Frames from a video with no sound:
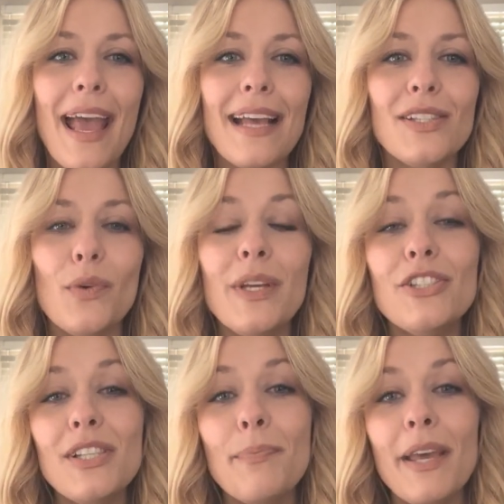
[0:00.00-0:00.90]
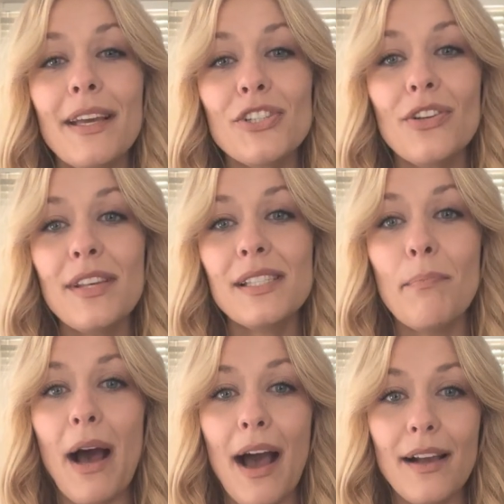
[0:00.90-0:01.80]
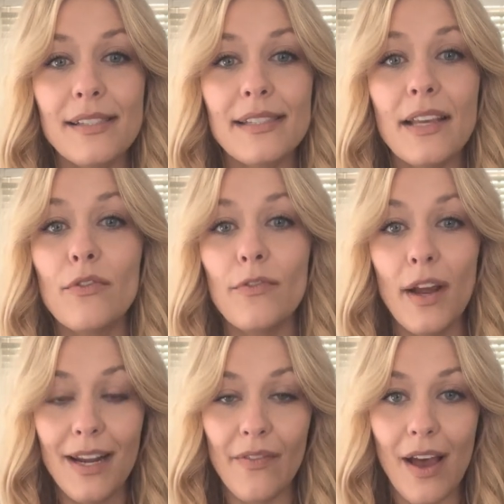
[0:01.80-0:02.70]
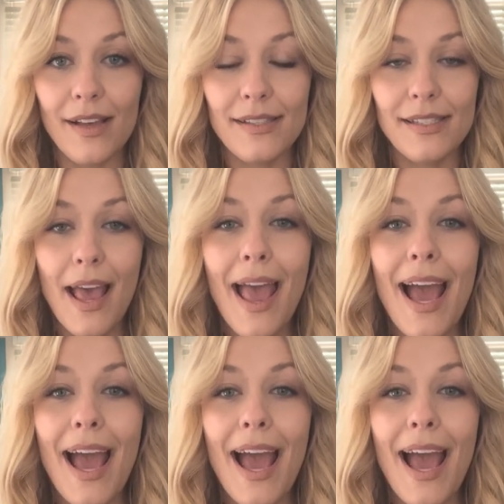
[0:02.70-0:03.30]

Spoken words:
And so we just picture this box in front of us,